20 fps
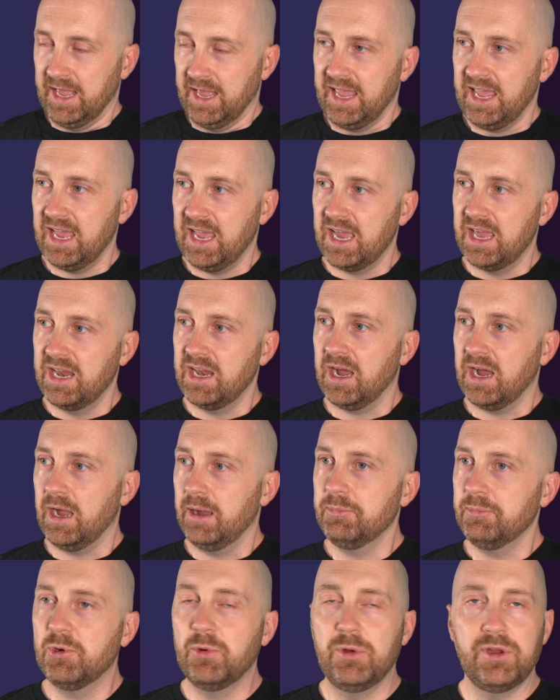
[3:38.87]
And
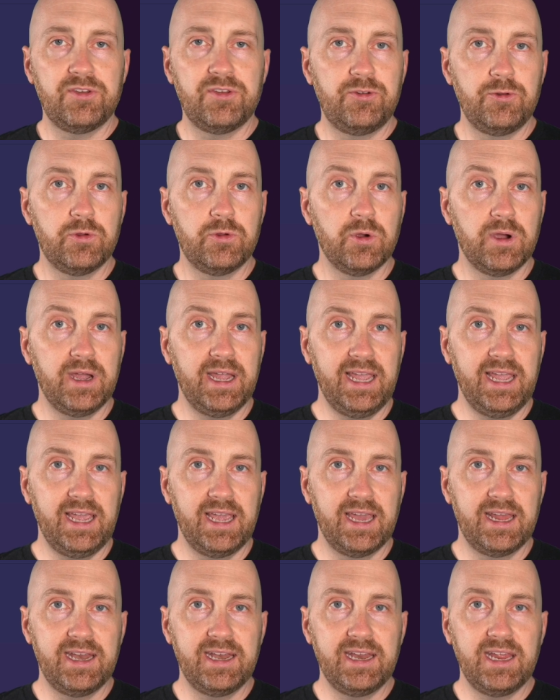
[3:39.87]
I'm going to go
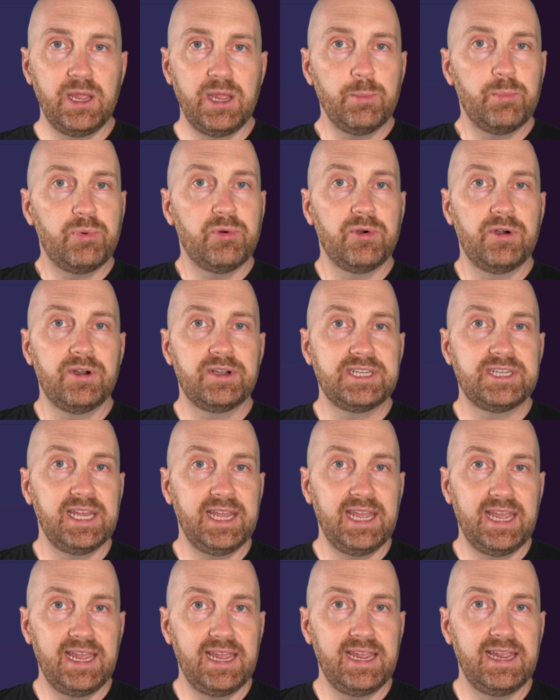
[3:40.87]
ahead and import
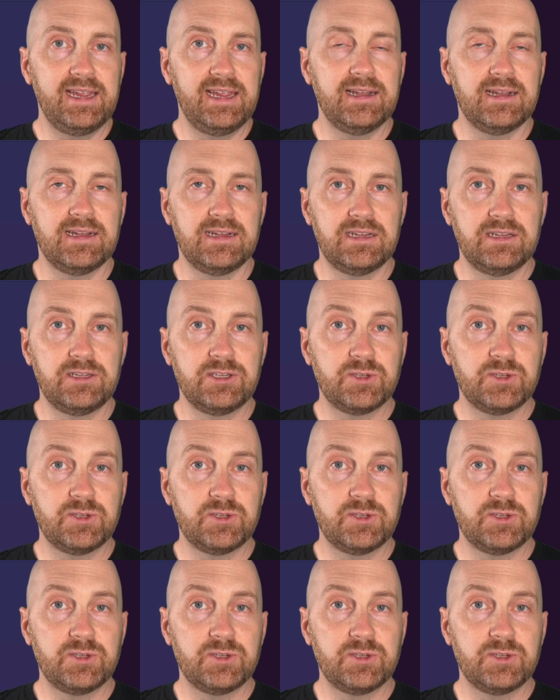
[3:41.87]
a uh,